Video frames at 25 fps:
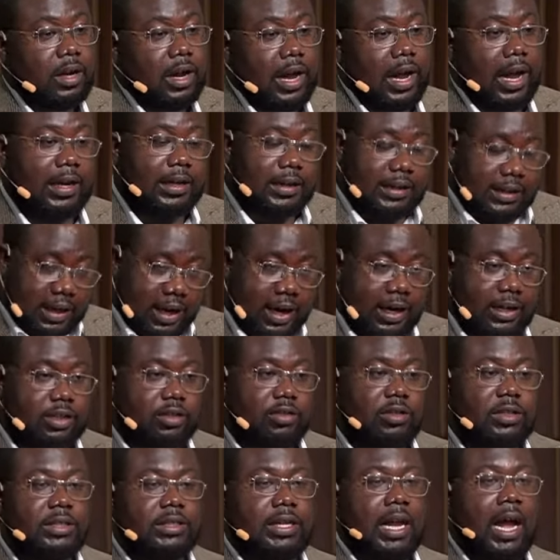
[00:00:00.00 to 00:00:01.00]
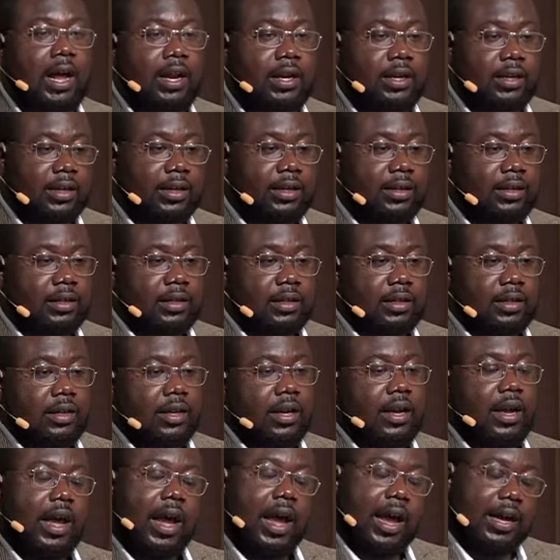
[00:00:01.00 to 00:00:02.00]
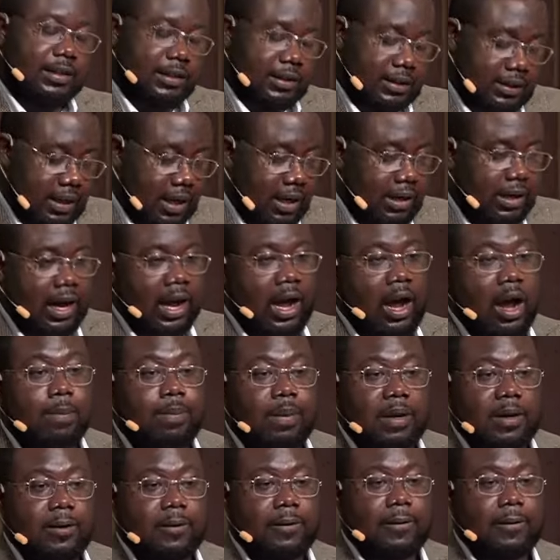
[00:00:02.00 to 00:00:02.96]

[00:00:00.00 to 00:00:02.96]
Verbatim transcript: And dare to stand and stand up.